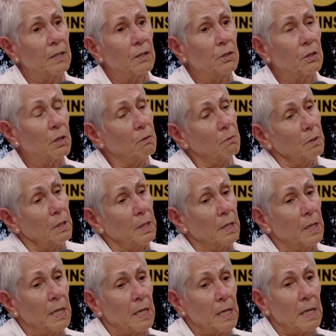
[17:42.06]
So
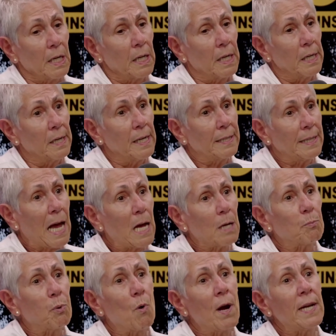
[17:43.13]
going uh, back uh, to that, that
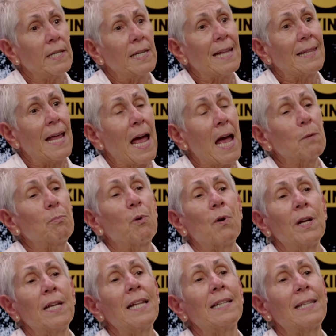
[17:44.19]
point, you're like, no,
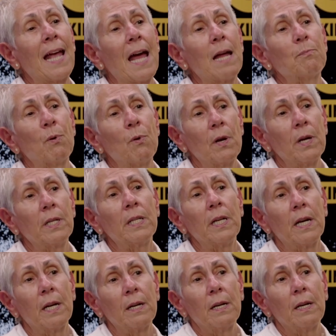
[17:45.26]
point, I'm not giving point,
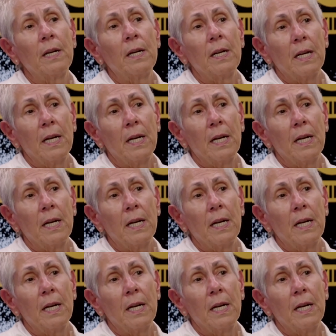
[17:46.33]
someone yeah. a get out of